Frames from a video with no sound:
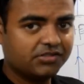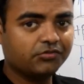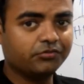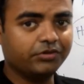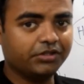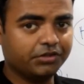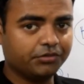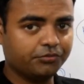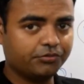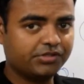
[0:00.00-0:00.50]

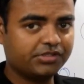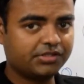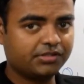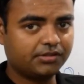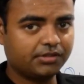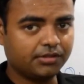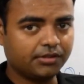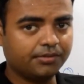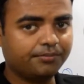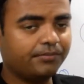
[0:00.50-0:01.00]
we used
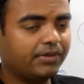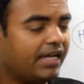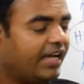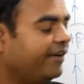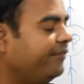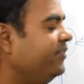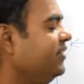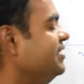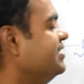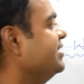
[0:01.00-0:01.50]
term
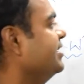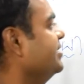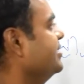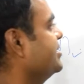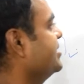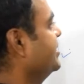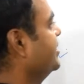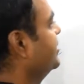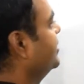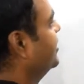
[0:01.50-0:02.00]
efficiency.